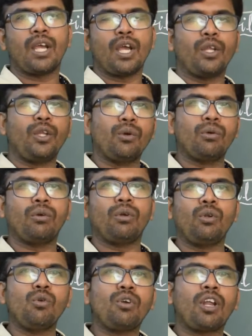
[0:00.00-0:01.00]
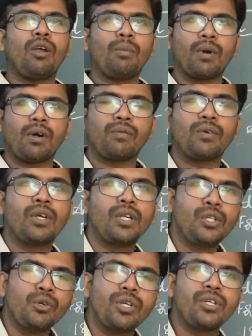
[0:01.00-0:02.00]
new type of
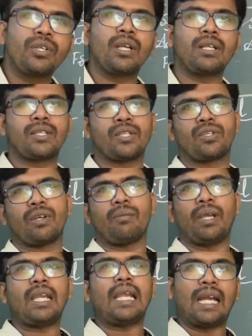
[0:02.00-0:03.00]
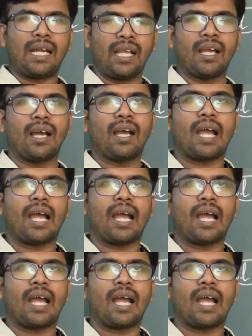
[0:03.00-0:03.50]
judicial system in India.